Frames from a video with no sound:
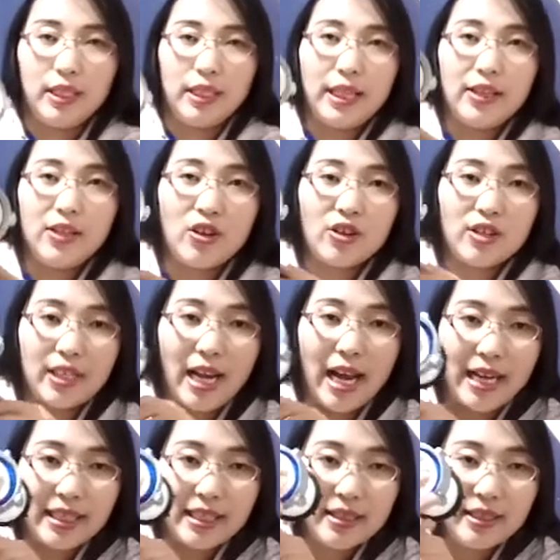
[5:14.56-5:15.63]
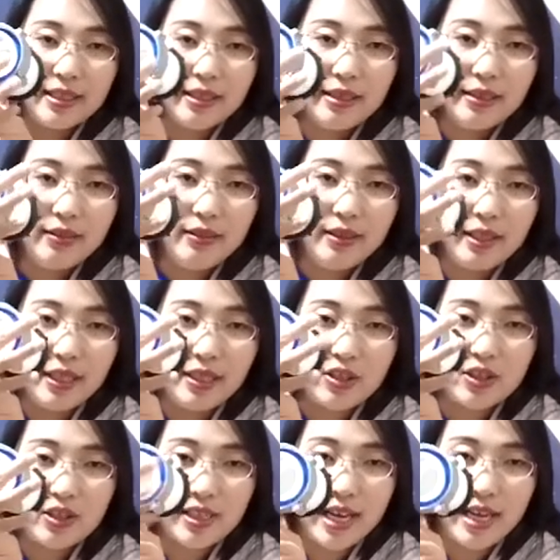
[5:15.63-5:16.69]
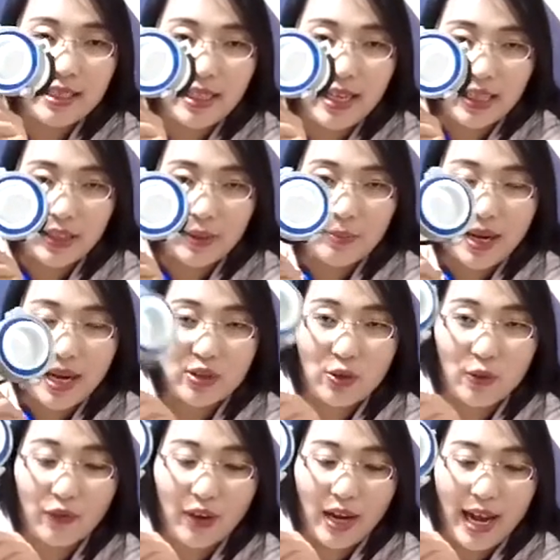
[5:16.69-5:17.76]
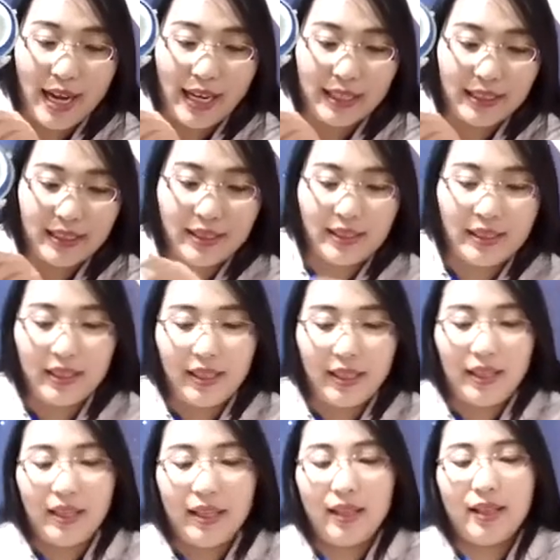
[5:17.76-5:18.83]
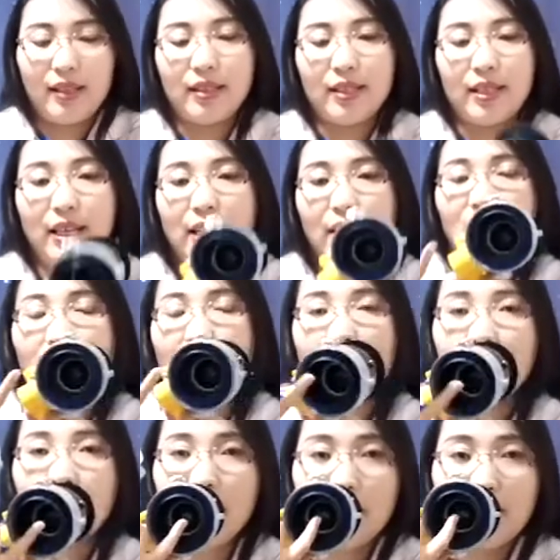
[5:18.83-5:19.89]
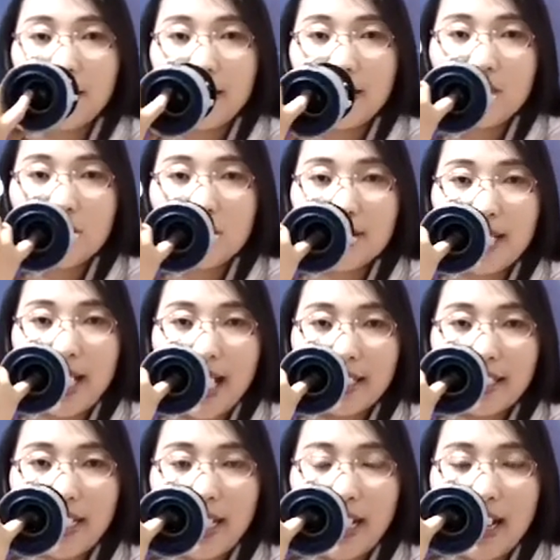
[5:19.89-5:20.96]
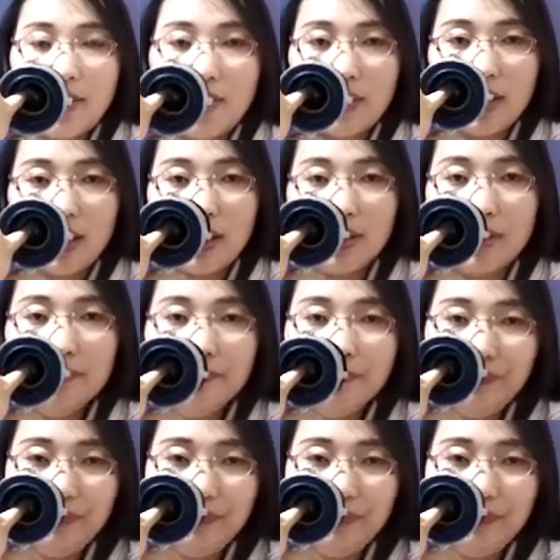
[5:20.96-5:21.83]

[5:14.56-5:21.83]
the inner side inner side like butterfly and here the inner side have the